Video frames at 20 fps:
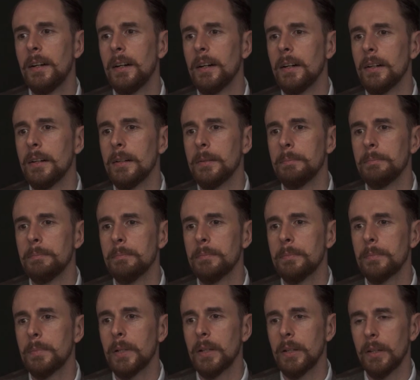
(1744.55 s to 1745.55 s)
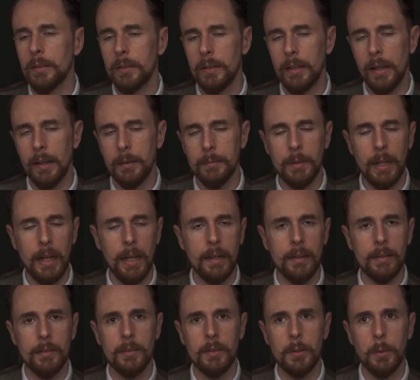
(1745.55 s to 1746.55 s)
Yeah,
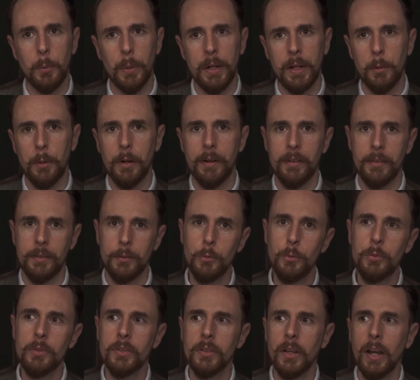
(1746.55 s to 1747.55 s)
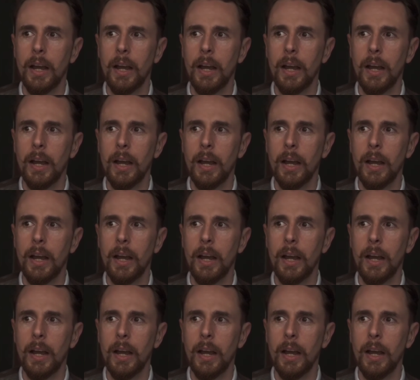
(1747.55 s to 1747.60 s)
and when I wear a suit,